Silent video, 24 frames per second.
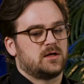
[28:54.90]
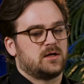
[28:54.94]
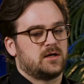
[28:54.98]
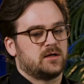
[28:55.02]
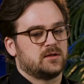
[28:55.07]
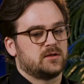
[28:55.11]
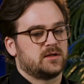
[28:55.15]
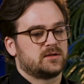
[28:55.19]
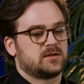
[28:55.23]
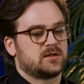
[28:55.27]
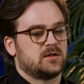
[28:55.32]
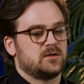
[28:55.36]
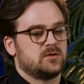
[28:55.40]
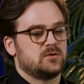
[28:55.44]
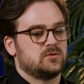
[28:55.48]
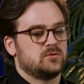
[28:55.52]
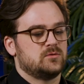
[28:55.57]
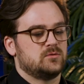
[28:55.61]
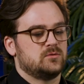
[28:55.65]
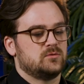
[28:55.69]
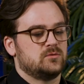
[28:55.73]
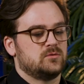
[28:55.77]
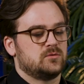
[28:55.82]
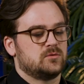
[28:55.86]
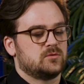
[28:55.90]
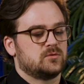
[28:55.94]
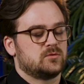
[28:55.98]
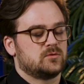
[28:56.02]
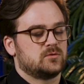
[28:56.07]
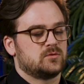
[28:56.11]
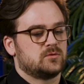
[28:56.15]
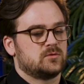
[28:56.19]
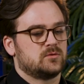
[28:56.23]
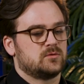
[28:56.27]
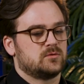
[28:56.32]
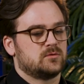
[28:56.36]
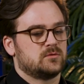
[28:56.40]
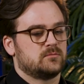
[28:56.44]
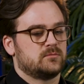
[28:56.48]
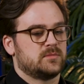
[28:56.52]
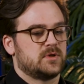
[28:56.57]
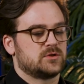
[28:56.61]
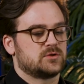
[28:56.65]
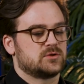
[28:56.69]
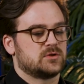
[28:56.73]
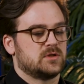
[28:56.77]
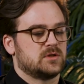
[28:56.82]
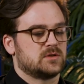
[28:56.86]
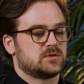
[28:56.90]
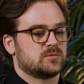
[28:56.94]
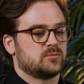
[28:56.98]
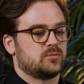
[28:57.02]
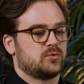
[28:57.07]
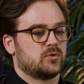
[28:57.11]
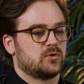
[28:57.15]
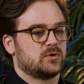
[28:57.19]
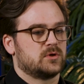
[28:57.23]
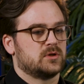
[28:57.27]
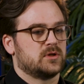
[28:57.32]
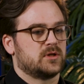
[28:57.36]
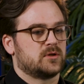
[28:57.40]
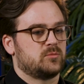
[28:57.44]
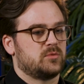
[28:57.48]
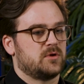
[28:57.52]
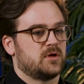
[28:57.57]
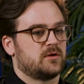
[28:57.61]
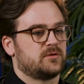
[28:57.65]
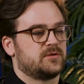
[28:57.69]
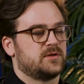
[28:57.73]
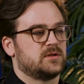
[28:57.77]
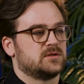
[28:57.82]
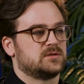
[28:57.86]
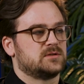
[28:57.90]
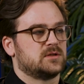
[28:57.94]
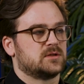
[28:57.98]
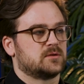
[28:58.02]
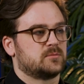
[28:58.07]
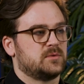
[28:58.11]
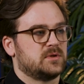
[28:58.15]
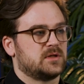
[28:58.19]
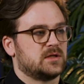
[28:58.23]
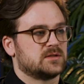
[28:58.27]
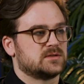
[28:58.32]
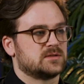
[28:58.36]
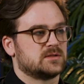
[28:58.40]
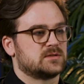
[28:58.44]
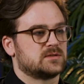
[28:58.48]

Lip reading: I like that you mentioned it's important to like be authentic, because